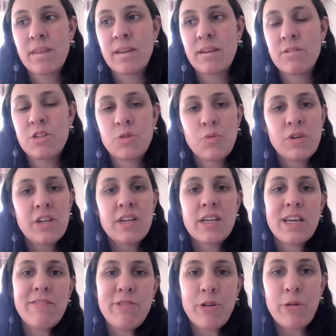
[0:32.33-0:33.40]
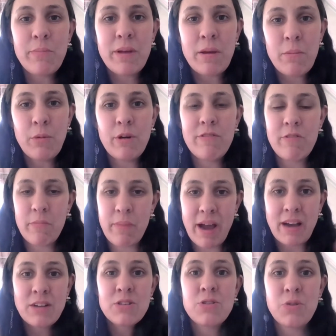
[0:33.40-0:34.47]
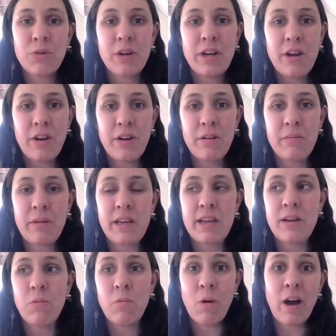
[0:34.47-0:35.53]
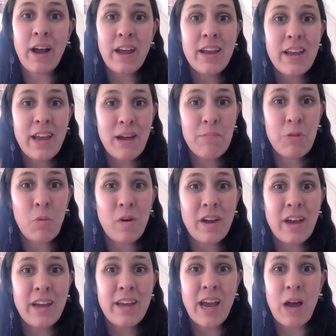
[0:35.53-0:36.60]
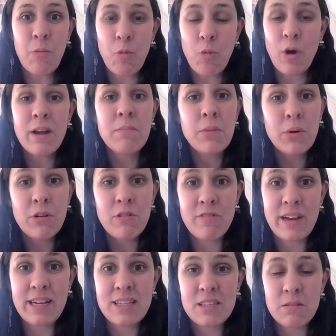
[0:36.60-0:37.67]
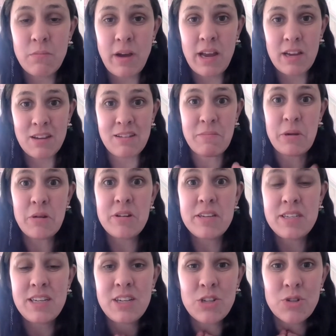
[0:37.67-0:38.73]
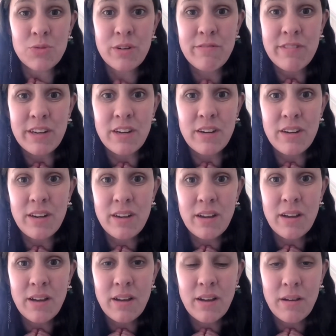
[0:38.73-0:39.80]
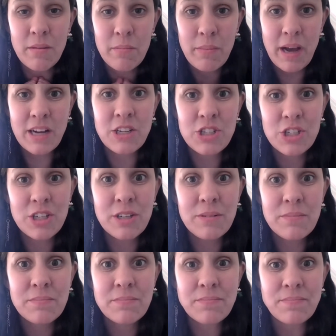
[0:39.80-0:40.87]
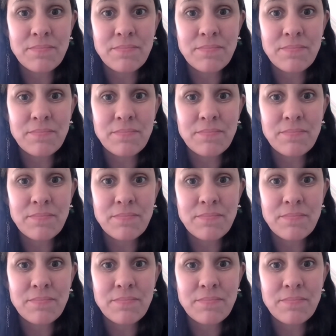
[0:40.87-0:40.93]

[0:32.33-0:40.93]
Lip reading: Just wanted to give you a bit more of the backstory on me, why I am the way I am, what motivates my community driven passion.